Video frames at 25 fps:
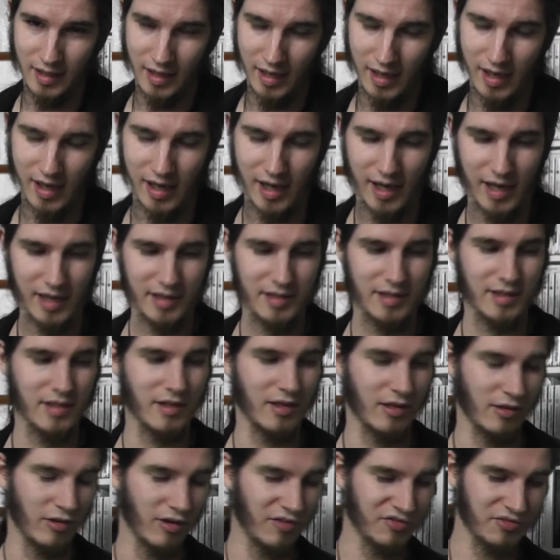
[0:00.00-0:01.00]
I
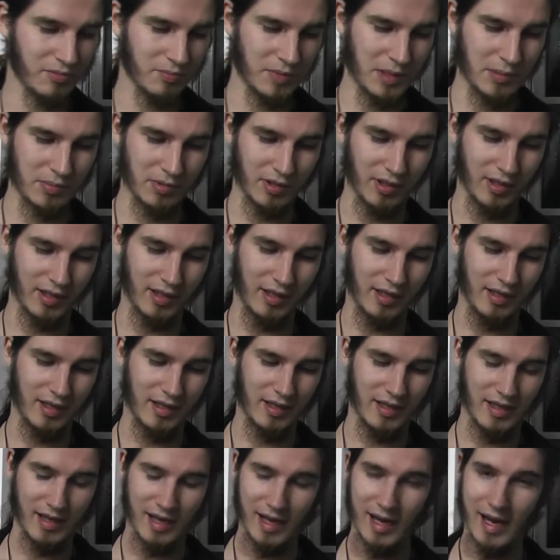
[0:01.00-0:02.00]
love the Mii Brawler.
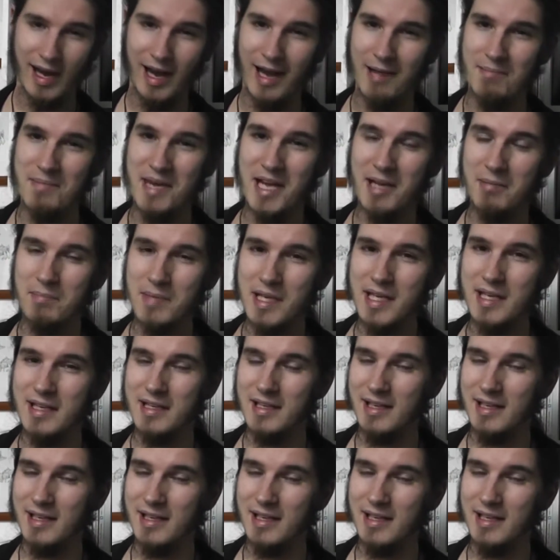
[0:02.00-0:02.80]
I make Mii